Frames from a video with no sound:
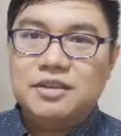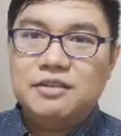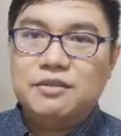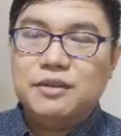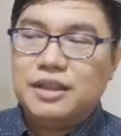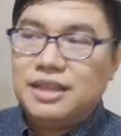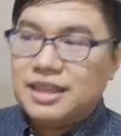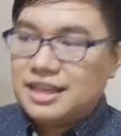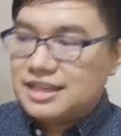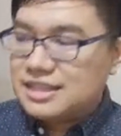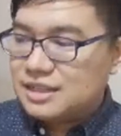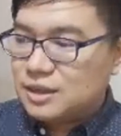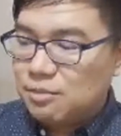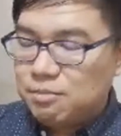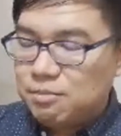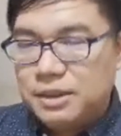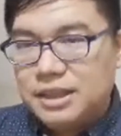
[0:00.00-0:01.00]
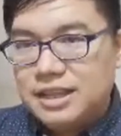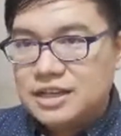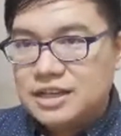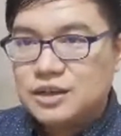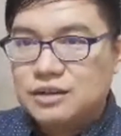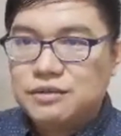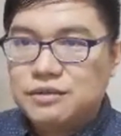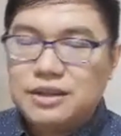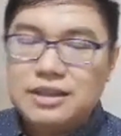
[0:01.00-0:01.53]
for this
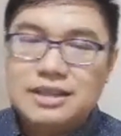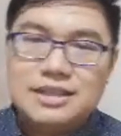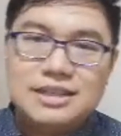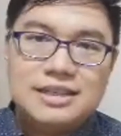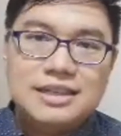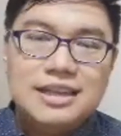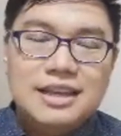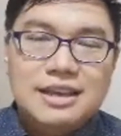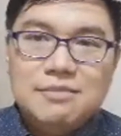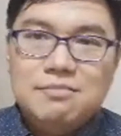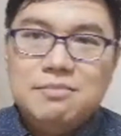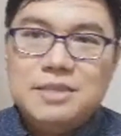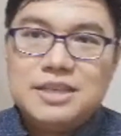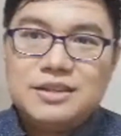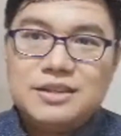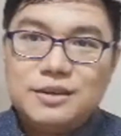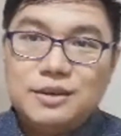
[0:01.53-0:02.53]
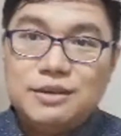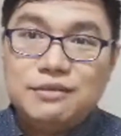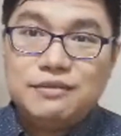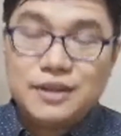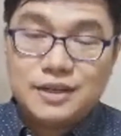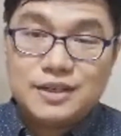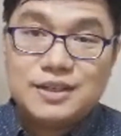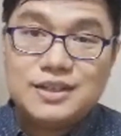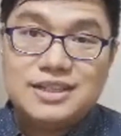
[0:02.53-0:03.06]
competition, for this Miss
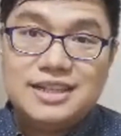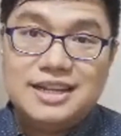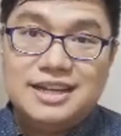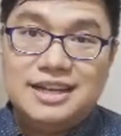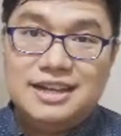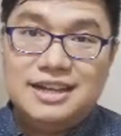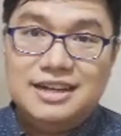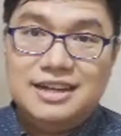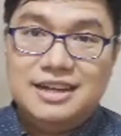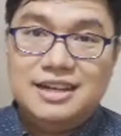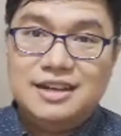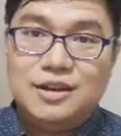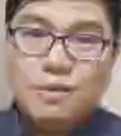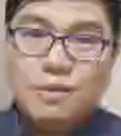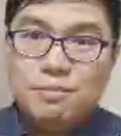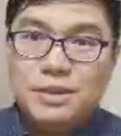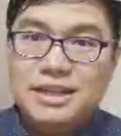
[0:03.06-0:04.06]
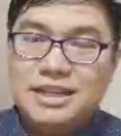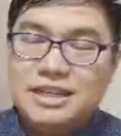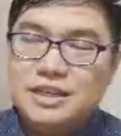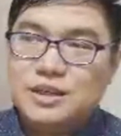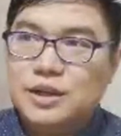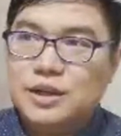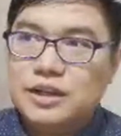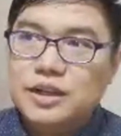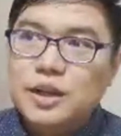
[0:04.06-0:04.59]
Universe na
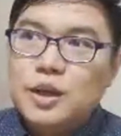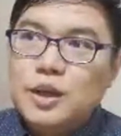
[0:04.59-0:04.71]
competition,